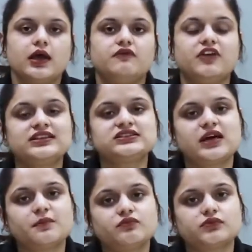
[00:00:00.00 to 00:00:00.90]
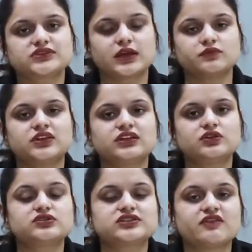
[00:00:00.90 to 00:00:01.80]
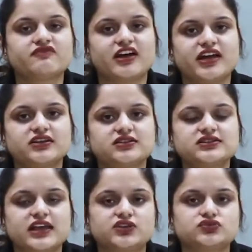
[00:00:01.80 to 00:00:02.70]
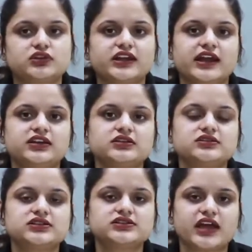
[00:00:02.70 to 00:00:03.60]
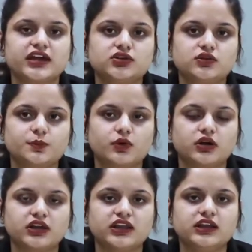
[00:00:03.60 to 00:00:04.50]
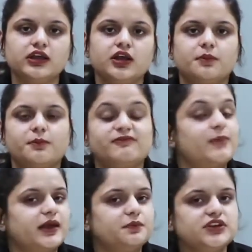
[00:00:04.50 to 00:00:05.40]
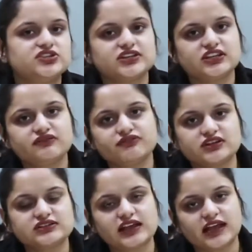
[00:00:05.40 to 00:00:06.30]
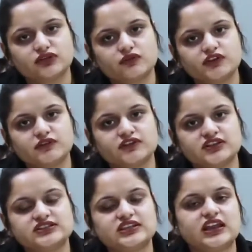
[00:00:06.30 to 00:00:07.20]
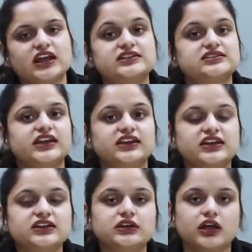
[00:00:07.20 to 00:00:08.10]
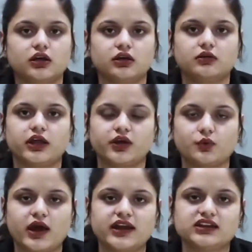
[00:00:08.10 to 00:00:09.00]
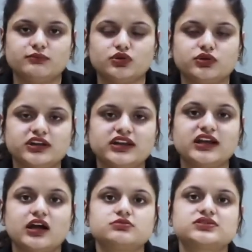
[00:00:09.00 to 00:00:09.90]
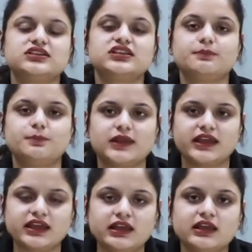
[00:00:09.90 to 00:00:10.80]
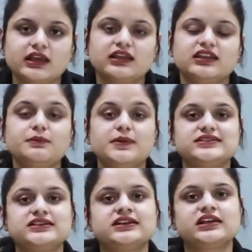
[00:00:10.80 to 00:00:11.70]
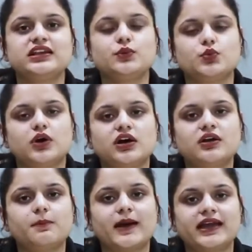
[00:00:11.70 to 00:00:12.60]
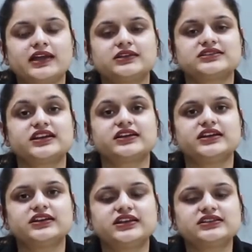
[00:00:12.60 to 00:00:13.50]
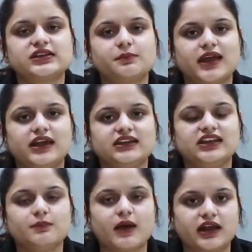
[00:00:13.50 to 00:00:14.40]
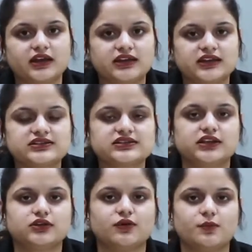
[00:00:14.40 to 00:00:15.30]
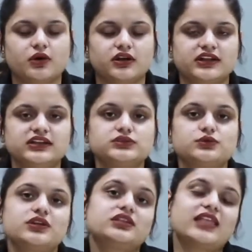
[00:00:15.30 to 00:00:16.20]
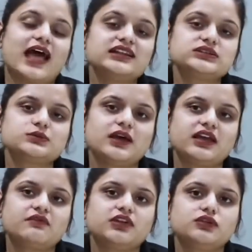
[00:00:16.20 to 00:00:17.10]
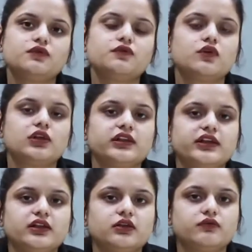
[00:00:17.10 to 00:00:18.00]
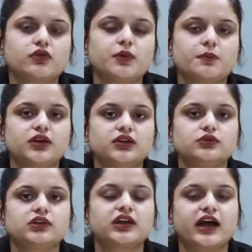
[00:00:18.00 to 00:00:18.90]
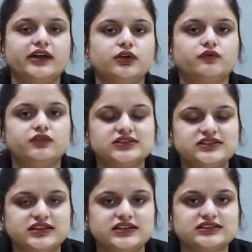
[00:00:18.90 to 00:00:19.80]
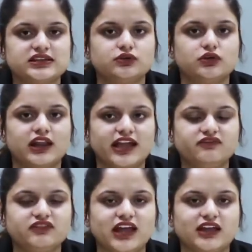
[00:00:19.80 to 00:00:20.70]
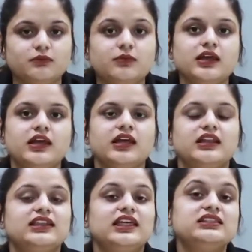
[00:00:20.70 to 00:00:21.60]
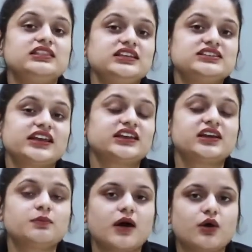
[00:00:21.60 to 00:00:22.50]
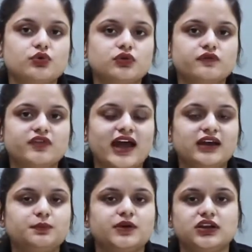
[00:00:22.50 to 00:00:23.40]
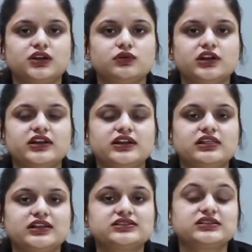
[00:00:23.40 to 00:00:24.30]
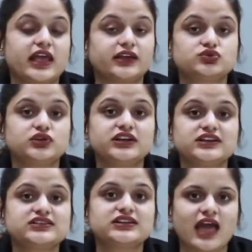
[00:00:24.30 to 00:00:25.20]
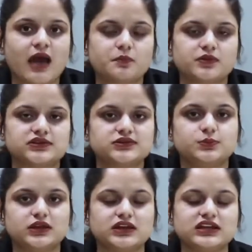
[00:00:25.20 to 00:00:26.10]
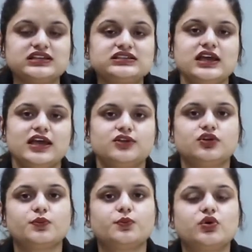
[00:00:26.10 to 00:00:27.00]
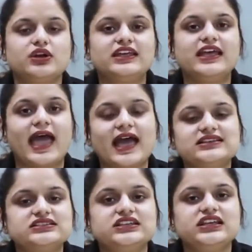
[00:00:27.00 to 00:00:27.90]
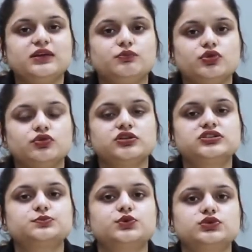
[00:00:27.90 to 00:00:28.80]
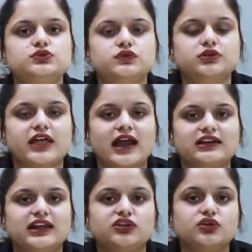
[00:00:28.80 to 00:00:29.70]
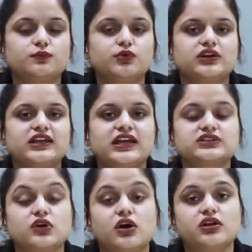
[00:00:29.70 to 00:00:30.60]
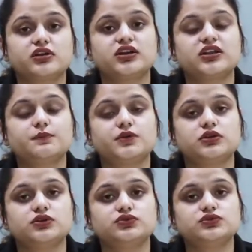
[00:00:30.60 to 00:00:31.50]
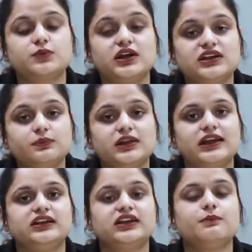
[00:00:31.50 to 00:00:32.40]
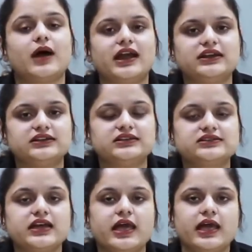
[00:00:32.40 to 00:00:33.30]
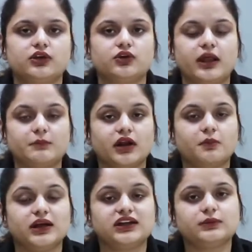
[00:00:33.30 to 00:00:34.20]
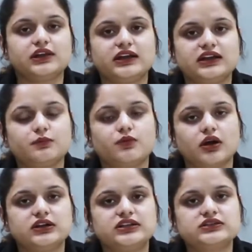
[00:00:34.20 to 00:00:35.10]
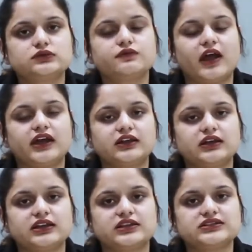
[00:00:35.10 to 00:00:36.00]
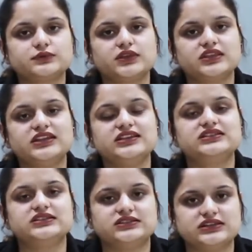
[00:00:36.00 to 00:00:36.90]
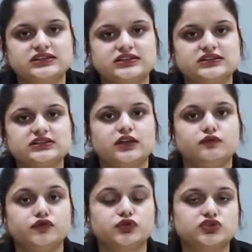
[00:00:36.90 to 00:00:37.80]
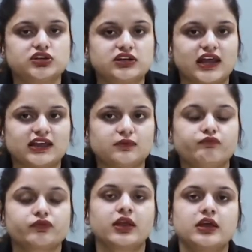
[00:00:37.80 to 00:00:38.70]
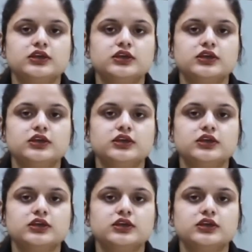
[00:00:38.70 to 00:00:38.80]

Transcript: When something or some virus actually enters inside your body by breaching the first line of defense, then our second acquired immunity comes in the play. They basically work by secreting some antibiotics in your body. So that's why when you fall ill from a particular kind of disease in your lifetime, then the second bout of that particular illness actually doesn't happen, because your body has the immune response for that. Like your body has already produced multiple antibiotics, multiple antibodies to fight against with these diseases in future time.